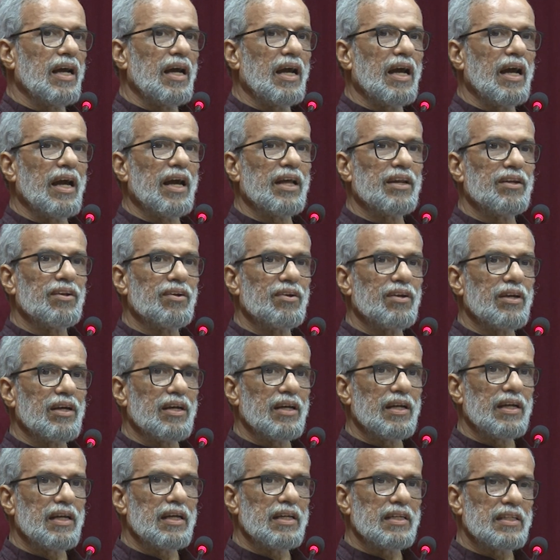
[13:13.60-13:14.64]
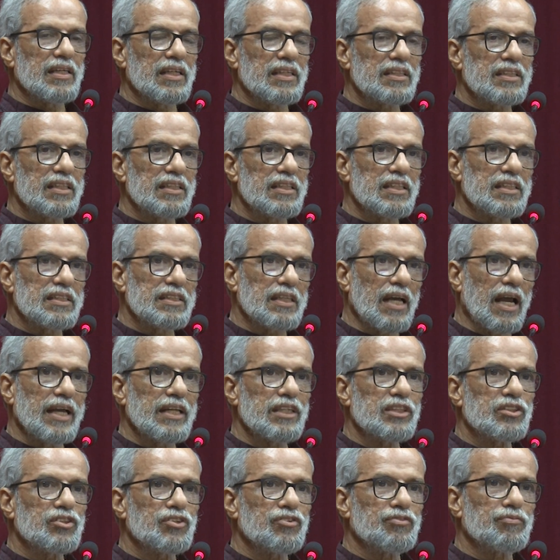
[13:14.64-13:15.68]
And it is the
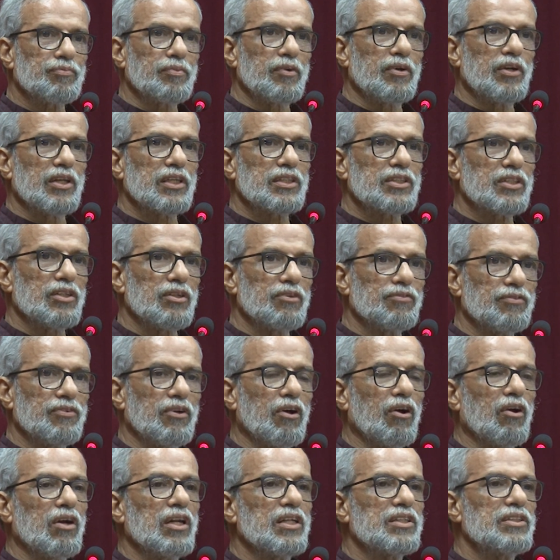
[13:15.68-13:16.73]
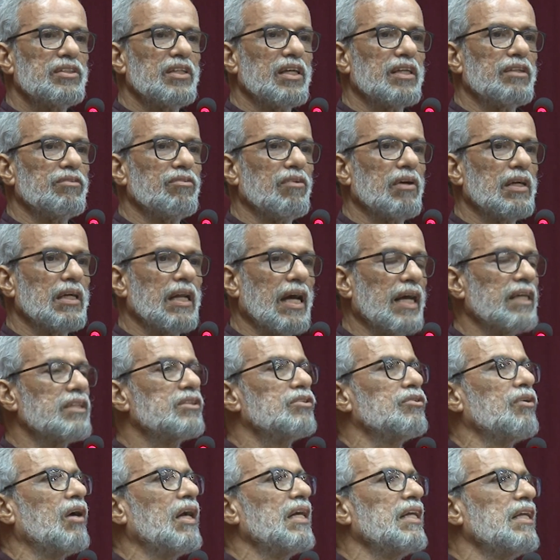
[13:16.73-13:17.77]
science of production of knowledge that one
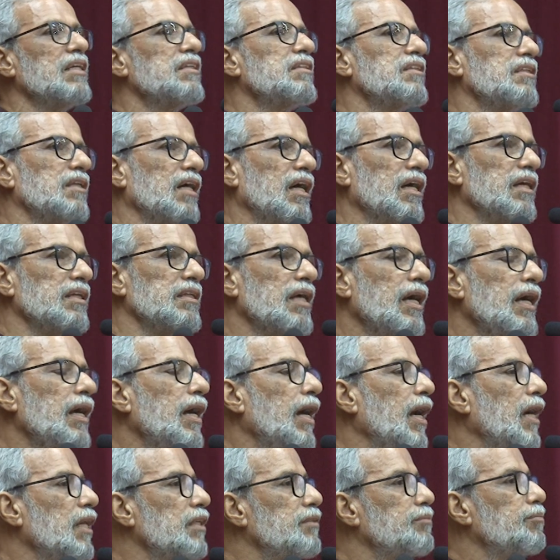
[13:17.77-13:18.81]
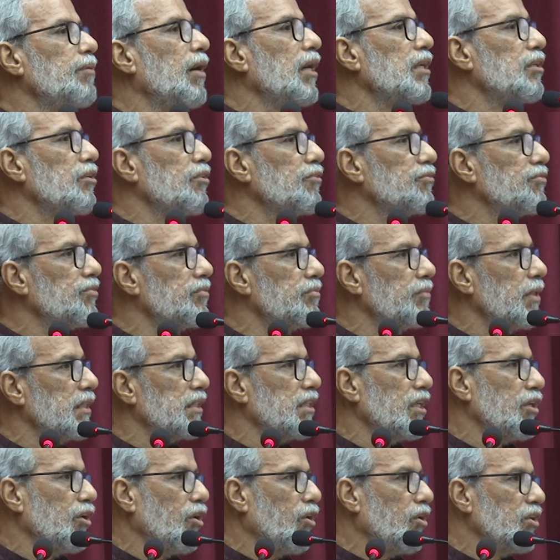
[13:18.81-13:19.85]
has to understand as part of
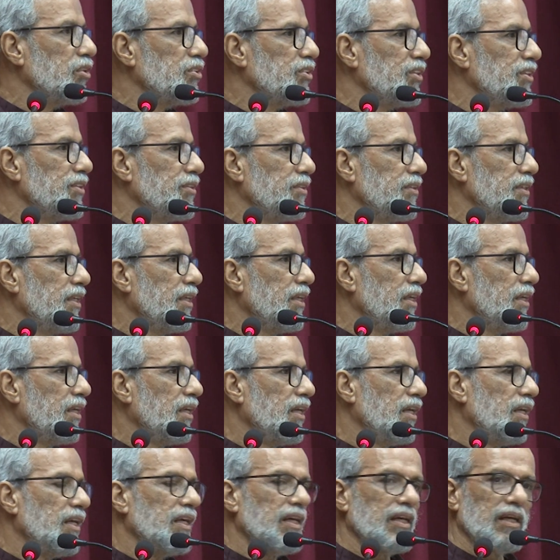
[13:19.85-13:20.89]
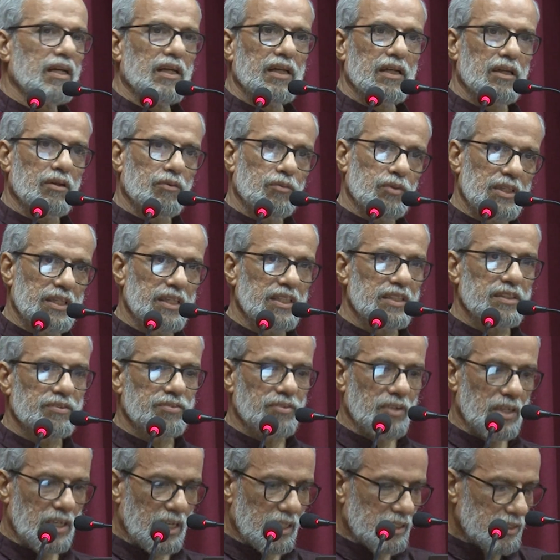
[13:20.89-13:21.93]
methodology. With
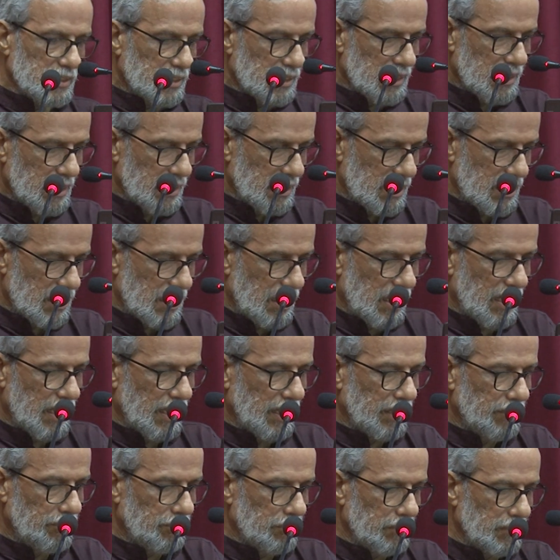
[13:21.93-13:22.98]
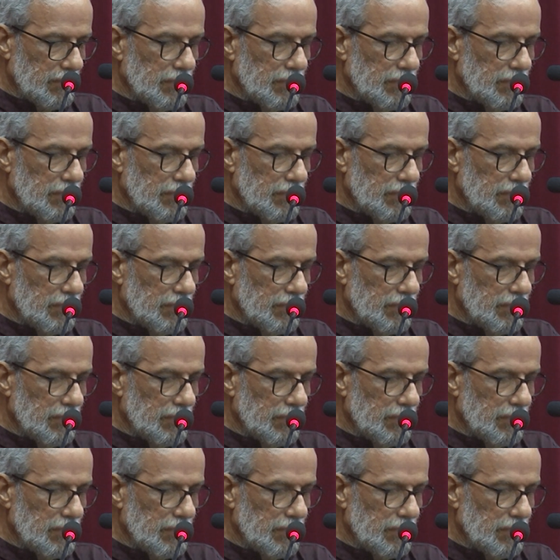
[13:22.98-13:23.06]
these words, I